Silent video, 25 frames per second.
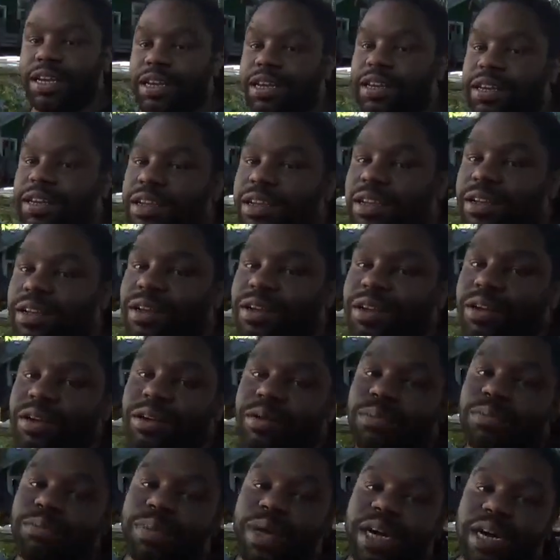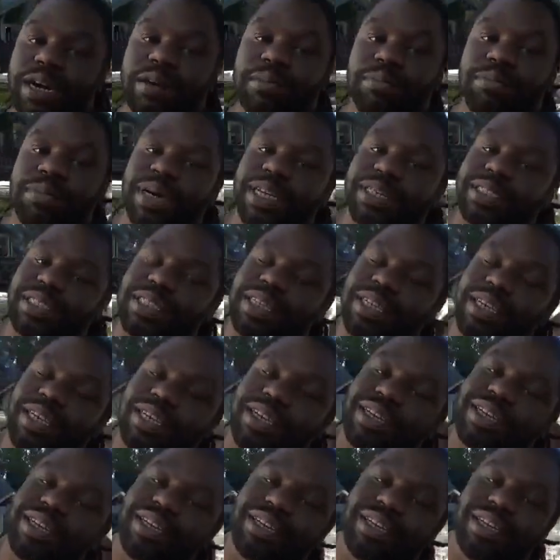Yeah, you know. We, but but see,
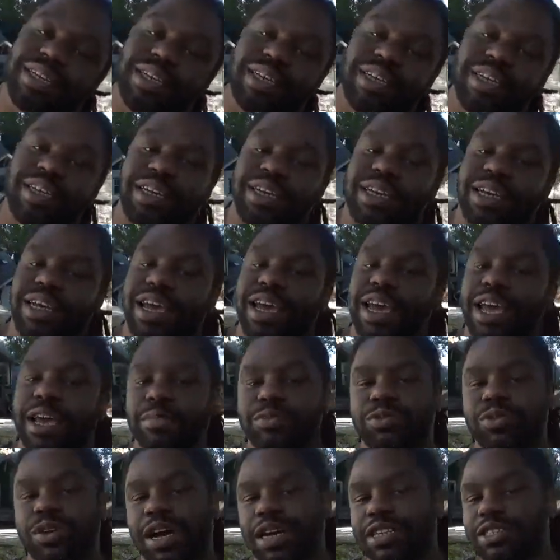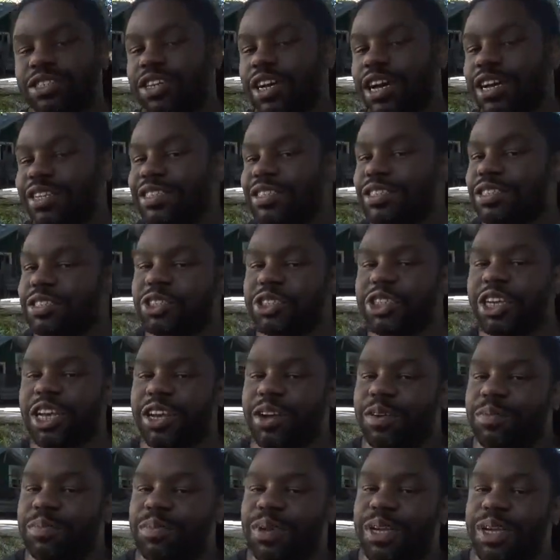I'm trying to charge the
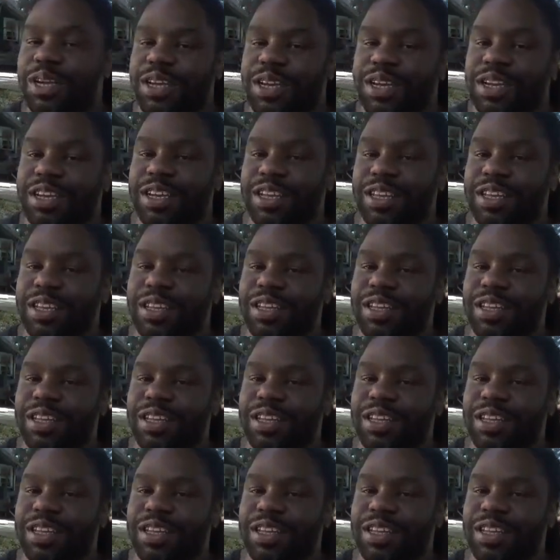champ, man.